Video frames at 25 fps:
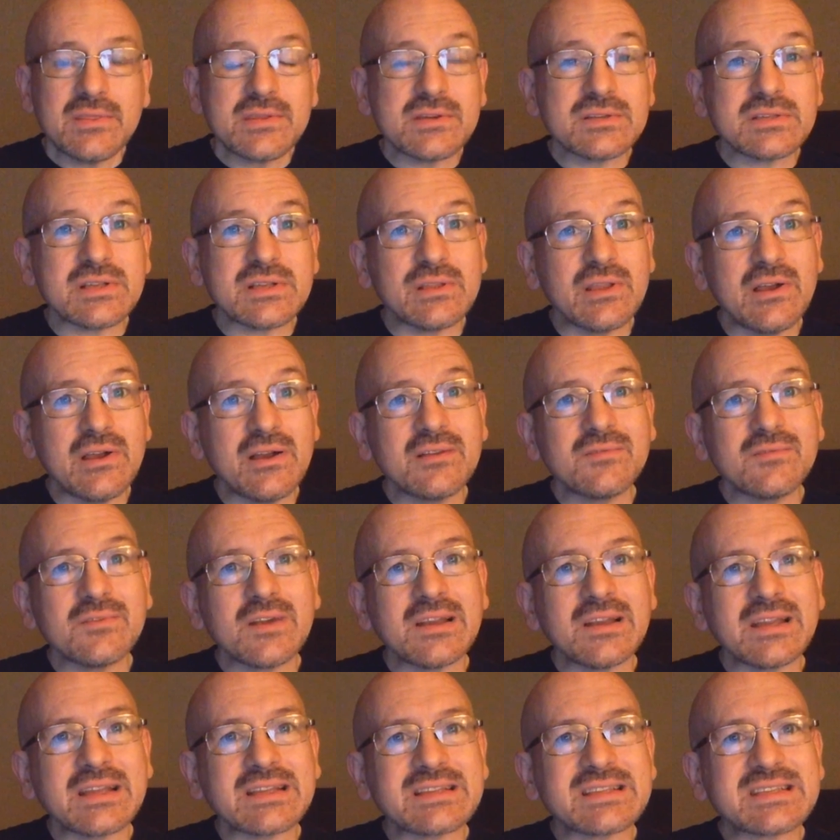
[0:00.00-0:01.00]
There's a long
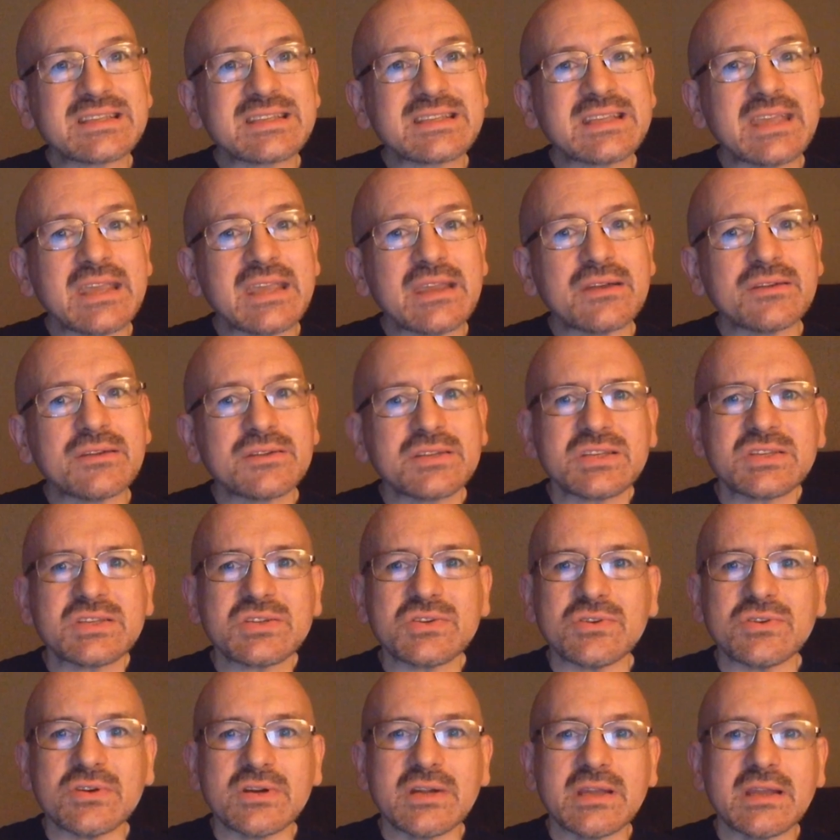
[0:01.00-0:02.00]
running scare
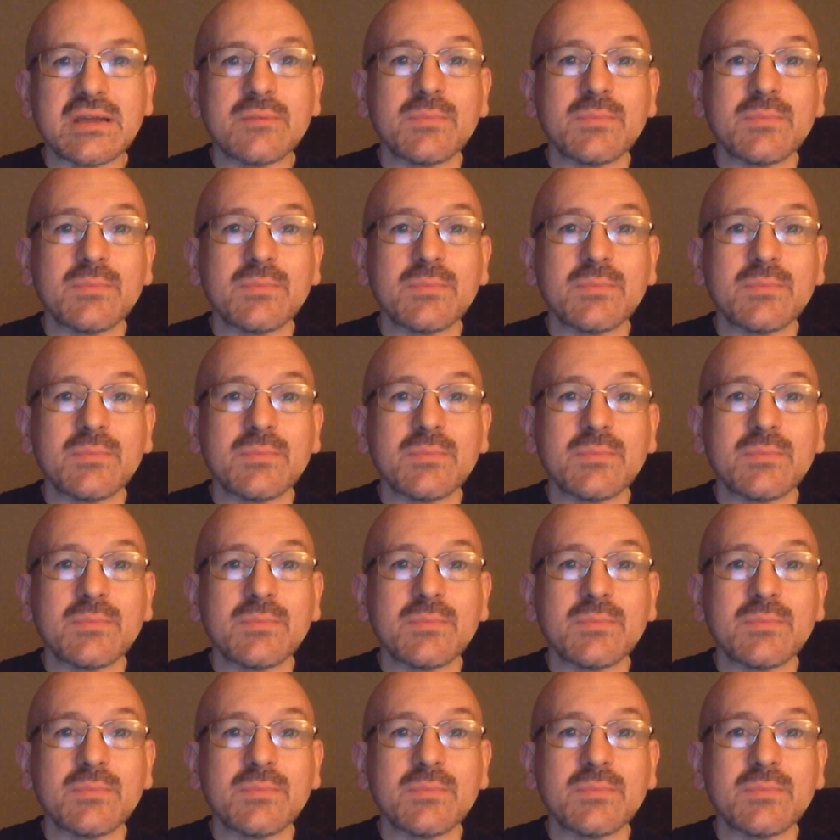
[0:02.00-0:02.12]
story